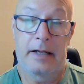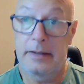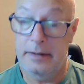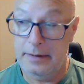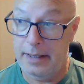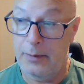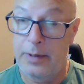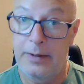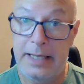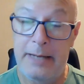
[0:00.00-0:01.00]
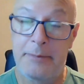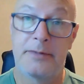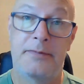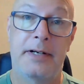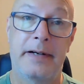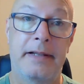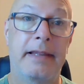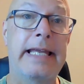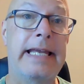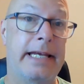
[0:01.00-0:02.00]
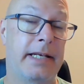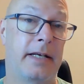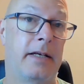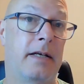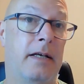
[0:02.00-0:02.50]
A lot of wild game is very lean,